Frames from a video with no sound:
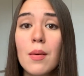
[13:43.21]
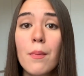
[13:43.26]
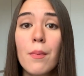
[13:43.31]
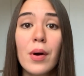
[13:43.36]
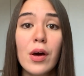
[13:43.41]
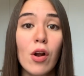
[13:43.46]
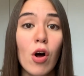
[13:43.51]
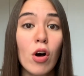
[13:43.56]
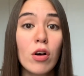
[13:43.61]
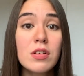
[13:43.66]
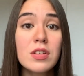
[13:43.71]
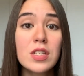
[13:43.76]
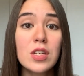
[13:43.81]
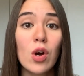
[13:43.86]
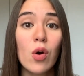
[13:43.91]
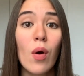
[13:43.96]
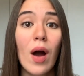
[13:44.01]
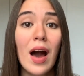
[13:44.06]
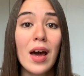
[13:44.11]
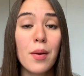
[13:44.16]
but
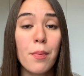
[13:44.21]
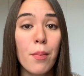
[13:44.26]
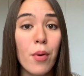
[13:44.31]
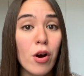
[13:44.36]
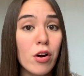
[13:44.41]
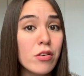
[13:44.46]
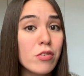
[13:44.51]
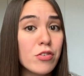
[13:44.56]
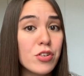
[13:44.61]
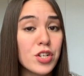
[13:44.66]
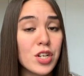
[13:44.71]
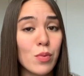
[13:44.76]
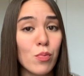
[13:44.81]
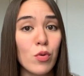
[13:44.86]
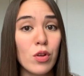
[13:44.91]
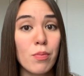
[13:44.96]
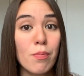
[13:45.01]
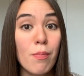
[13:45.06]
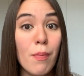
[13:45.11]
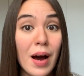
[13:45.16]
also had a partnership
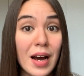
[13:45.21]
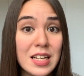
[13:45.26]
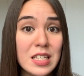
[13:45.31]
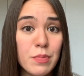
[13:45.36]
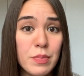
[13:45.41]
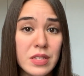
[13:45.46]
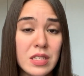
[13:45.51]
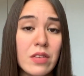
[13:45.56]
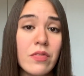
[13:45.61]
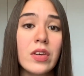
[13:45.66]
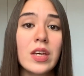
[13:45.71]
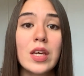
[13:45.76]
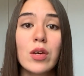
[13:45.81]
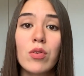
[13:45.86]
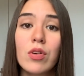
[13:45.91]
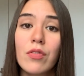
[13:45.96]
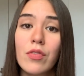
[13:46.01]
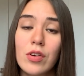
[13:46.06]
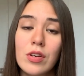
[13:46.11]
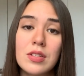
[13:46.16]
with my specific
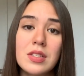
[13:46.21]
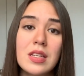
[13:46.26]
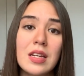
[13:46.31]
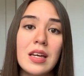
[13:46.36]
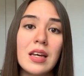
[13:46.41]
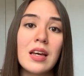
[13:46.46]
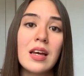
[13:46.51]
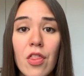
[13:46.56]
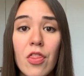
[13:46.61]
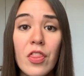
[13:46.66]
university.